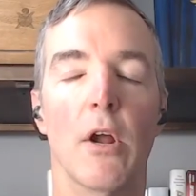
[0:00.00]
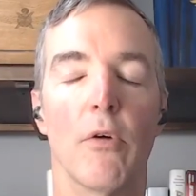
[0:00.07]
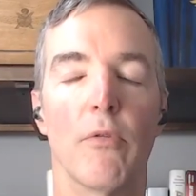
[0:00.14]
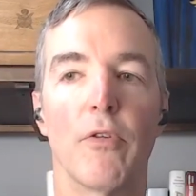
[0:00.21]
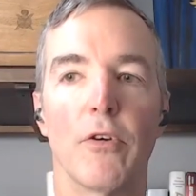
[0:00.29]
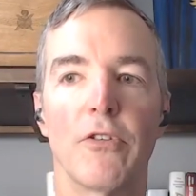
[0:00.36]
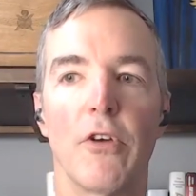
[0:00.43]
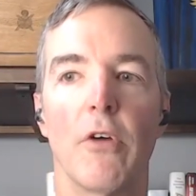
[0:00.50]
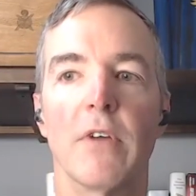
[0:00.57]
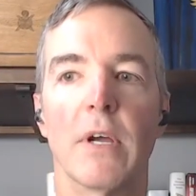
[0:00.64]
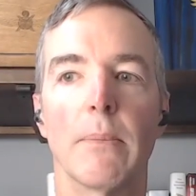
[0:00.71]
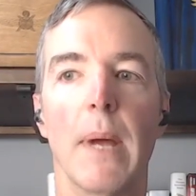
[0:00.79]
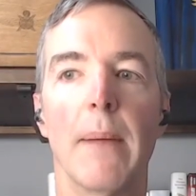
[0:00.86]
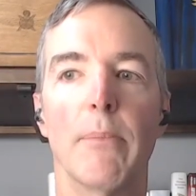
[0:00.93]
for
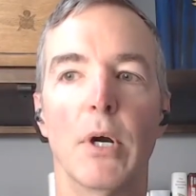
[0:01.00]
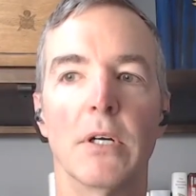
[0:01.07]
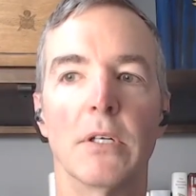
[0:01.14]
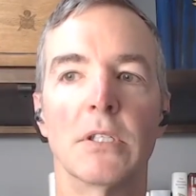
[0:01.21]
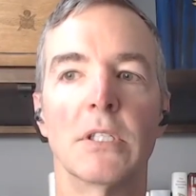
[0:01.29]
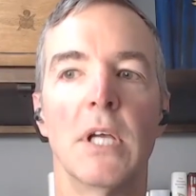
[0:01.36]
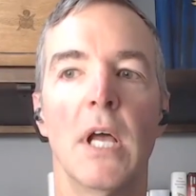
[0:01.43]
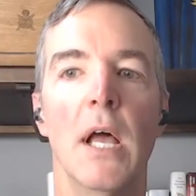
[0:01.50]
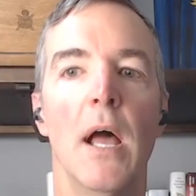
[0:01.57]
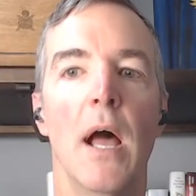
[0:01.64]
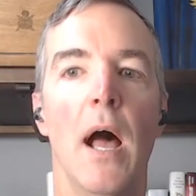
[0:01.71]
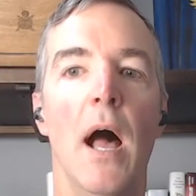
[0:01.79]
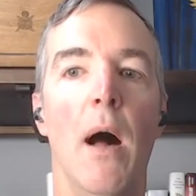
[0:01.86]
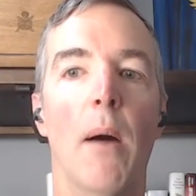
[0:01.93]
serving members.
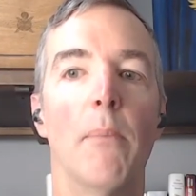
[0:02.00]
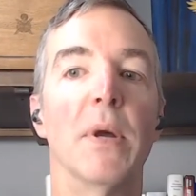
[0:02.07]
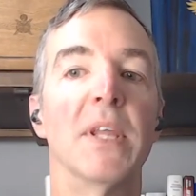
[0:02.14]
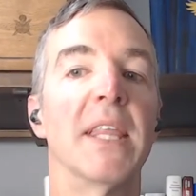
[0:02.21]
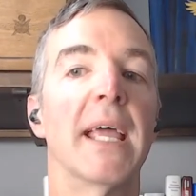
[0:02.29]
But they